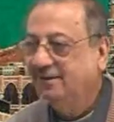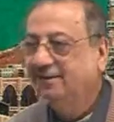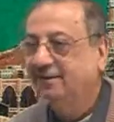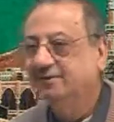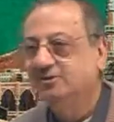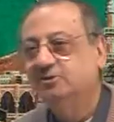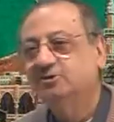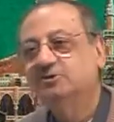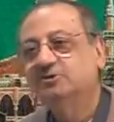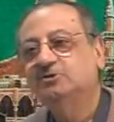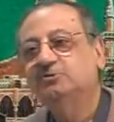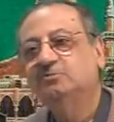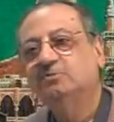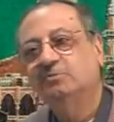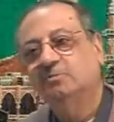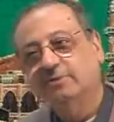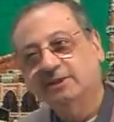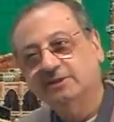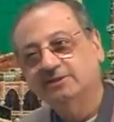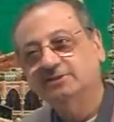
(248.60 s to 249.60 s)
This is
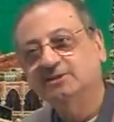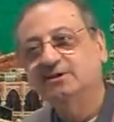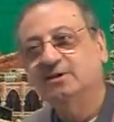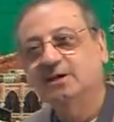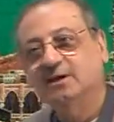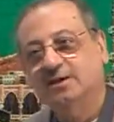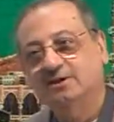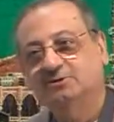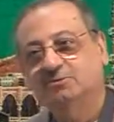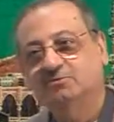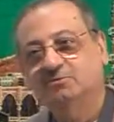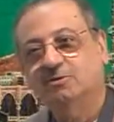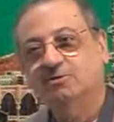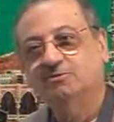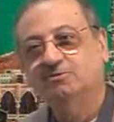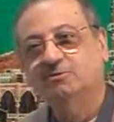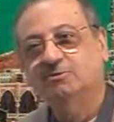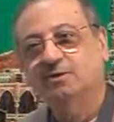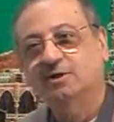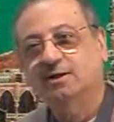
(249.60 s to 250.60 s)
praising Allah subhanahu
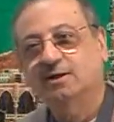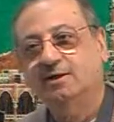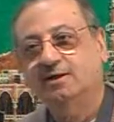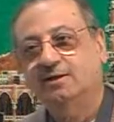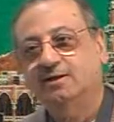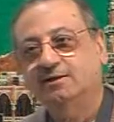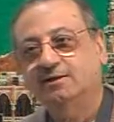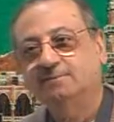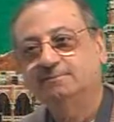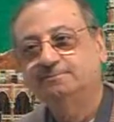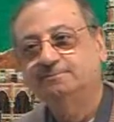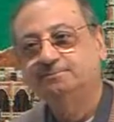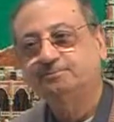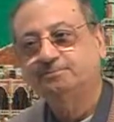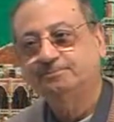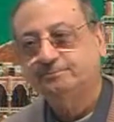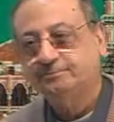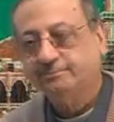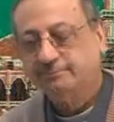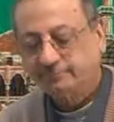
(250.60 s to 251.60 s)
wa ta'ala.
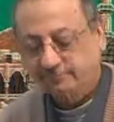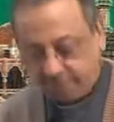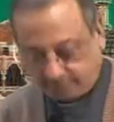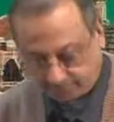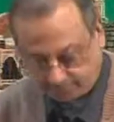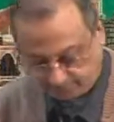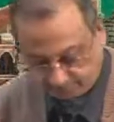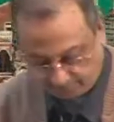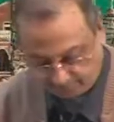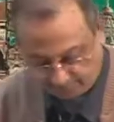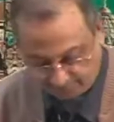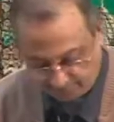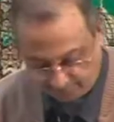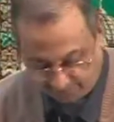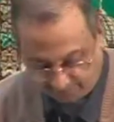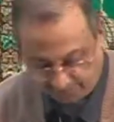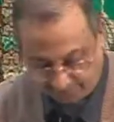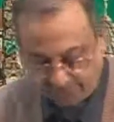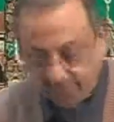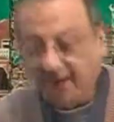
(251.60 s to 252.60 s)

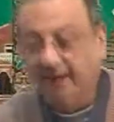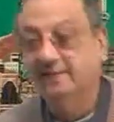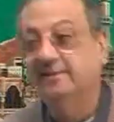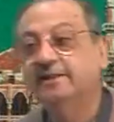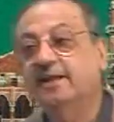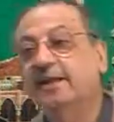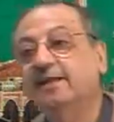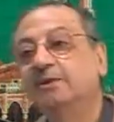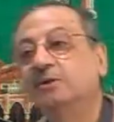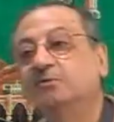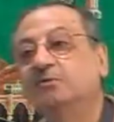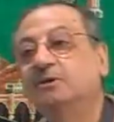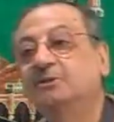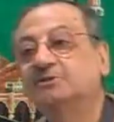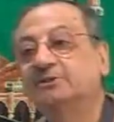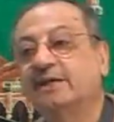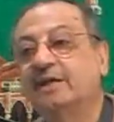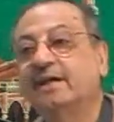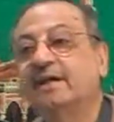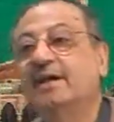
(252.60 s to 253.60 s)
Okay, and then you will
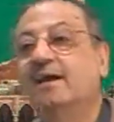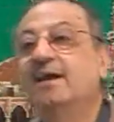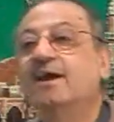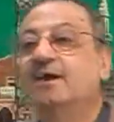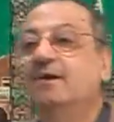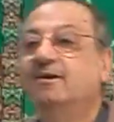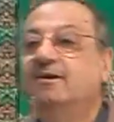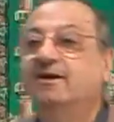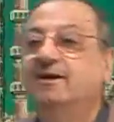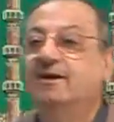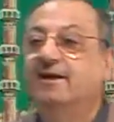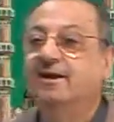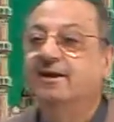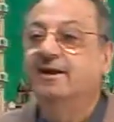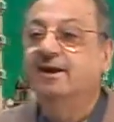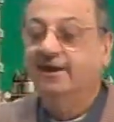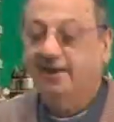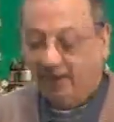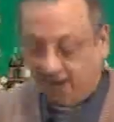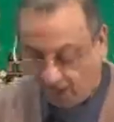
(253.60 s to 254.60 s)
say,
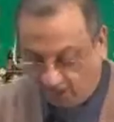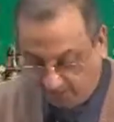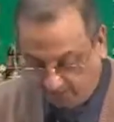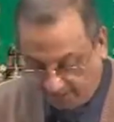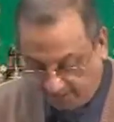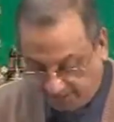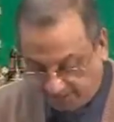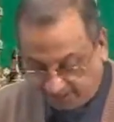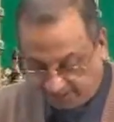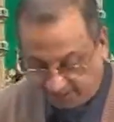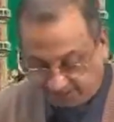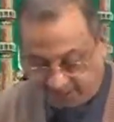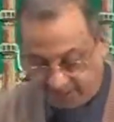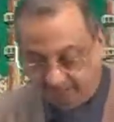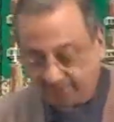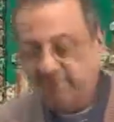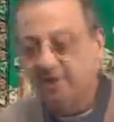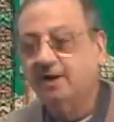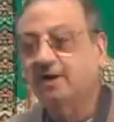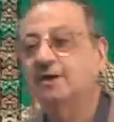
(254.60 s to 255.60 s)
how will I
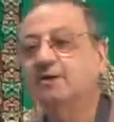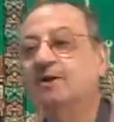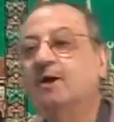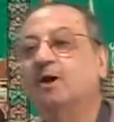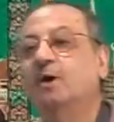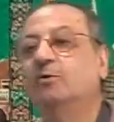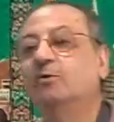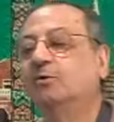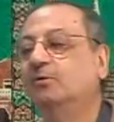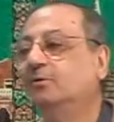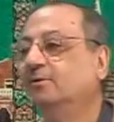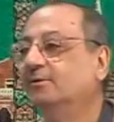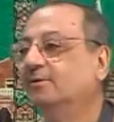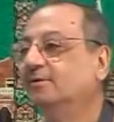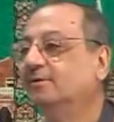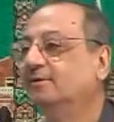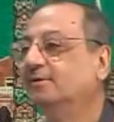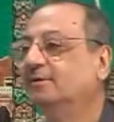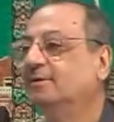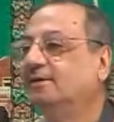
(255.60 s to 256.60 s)
describe ya Allahu?
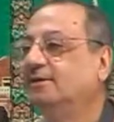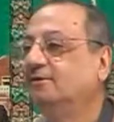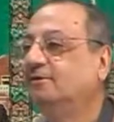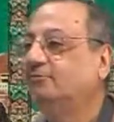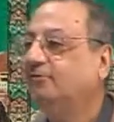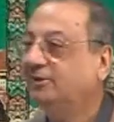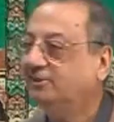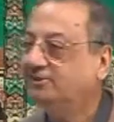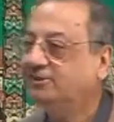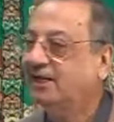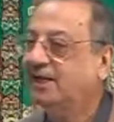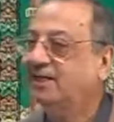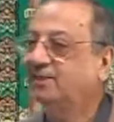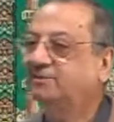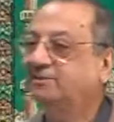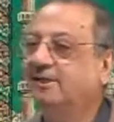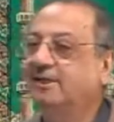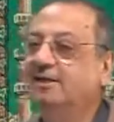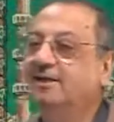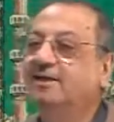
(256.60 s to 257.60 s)
First I'll
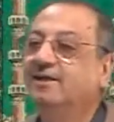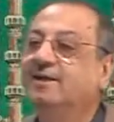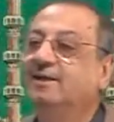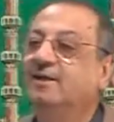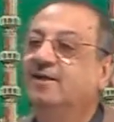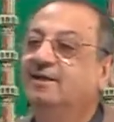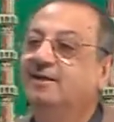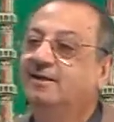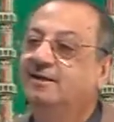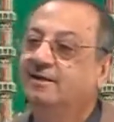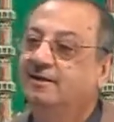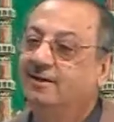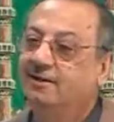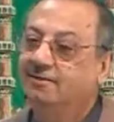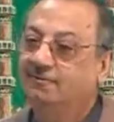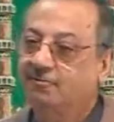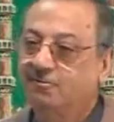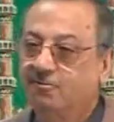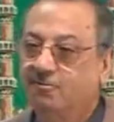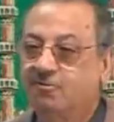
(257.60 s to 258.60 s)
say,
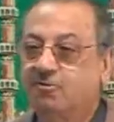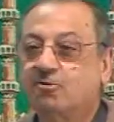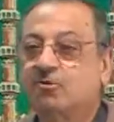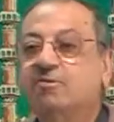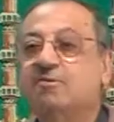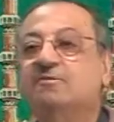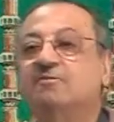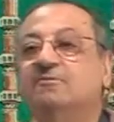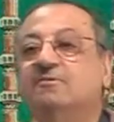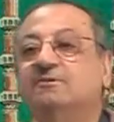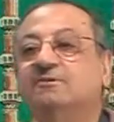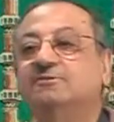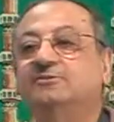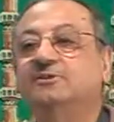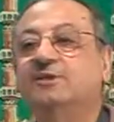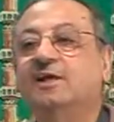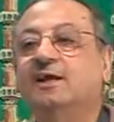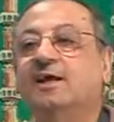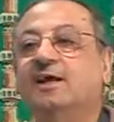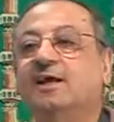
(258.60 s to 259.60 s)
Lafzul
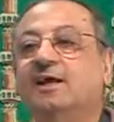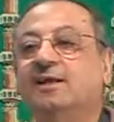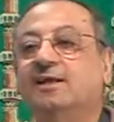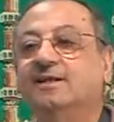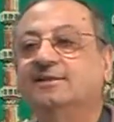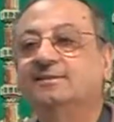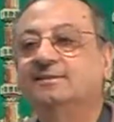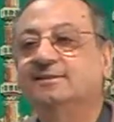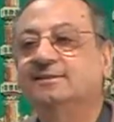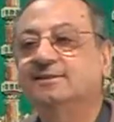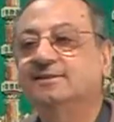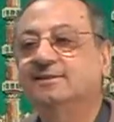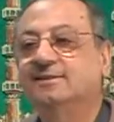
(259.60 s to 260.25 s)
Jalalati.